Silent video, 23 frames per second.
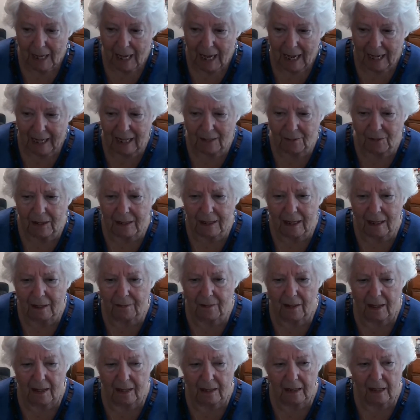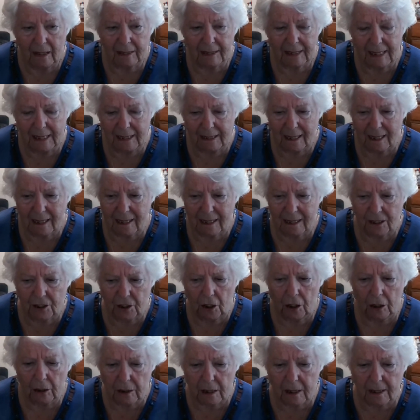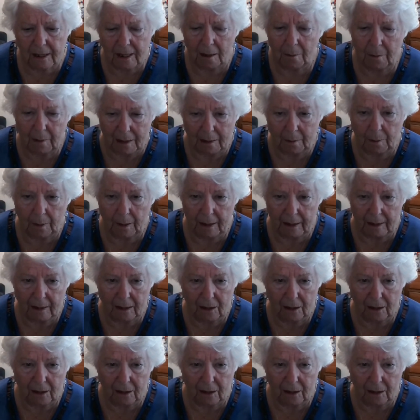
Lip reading: Every now and then, I'd get this sharp stabbing pain.